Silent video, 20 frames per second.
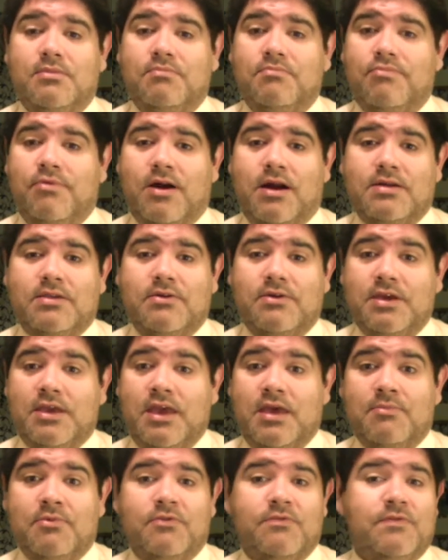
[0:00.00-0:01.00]
Procter &
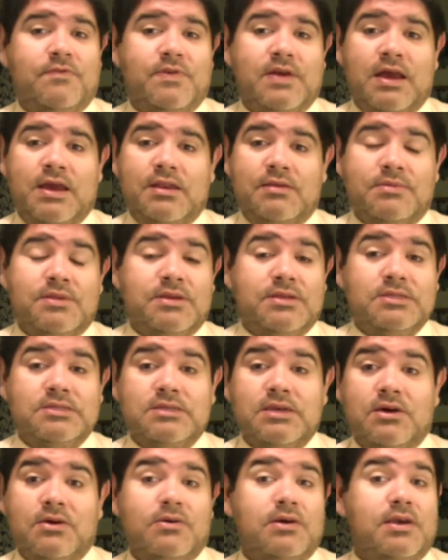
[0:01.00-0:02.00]
Gamble. If an item didn't
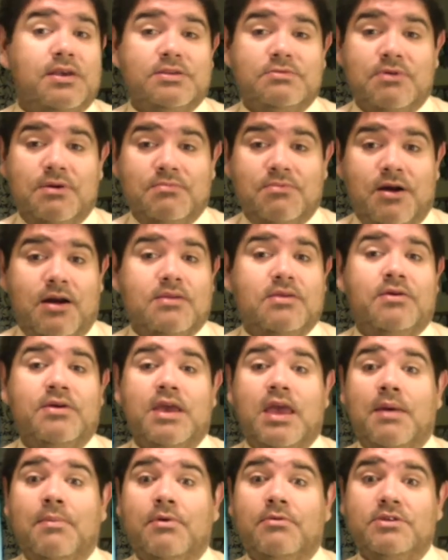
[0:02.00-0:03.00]
sell, guess what? Procter &
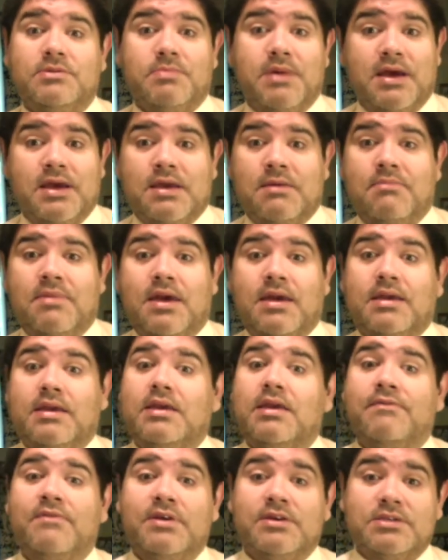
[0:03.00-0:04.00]
Gamble was buying it back and
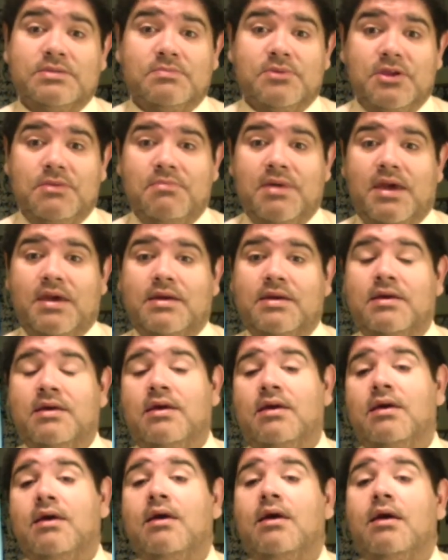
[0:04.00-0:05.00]
giving us money back.
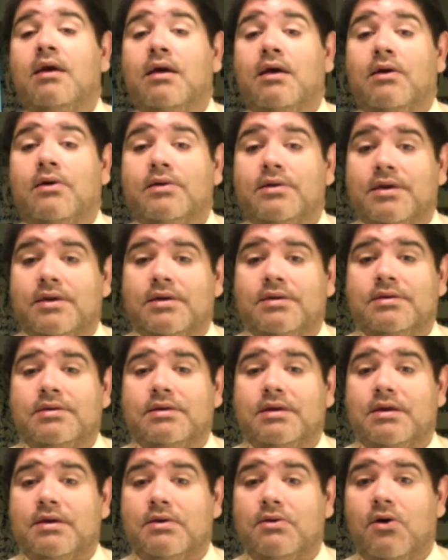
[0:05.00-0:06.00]
Okay,
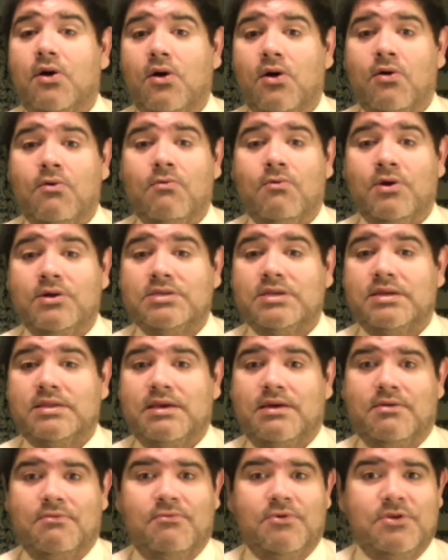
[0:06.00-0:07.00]
it all works like
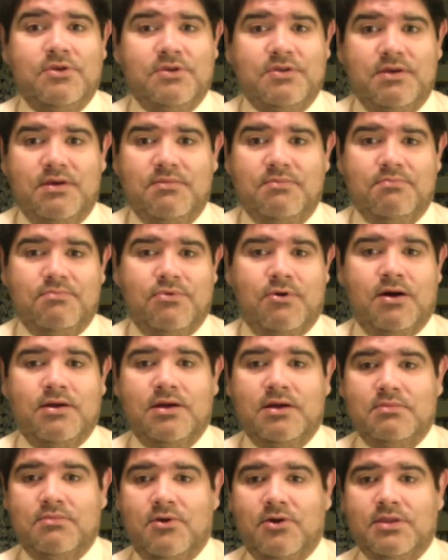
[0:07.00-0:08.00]
that. When you see a
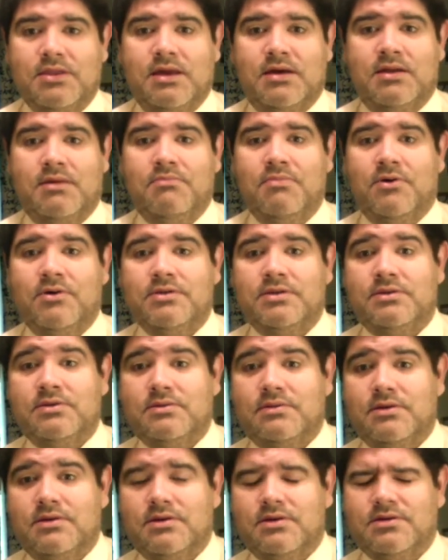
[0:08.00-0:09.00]
product marked down at Barnes and
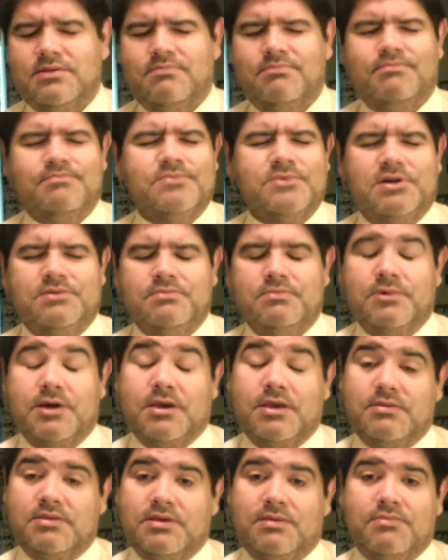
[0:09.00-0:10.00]
I
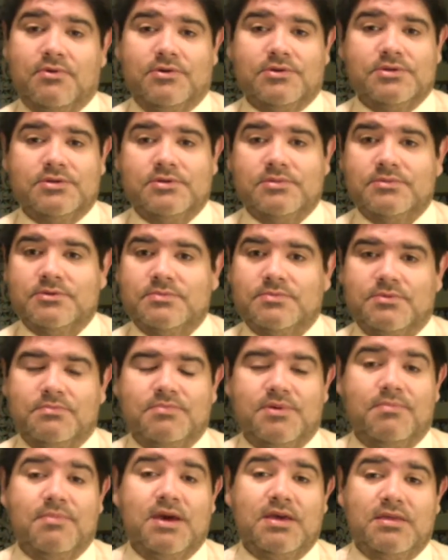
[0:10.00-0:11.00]
keep saying Barnes and Nobles, but
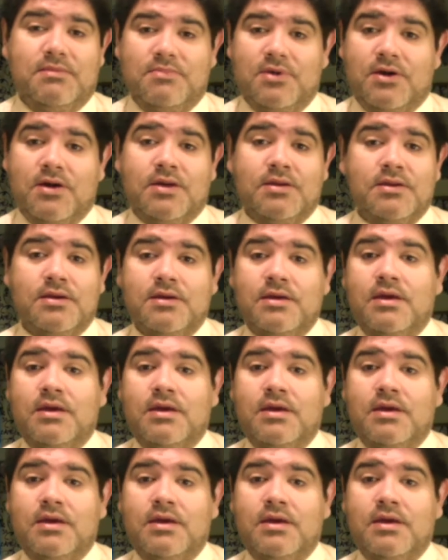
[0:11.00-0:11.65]
Bed Bath and Beyond,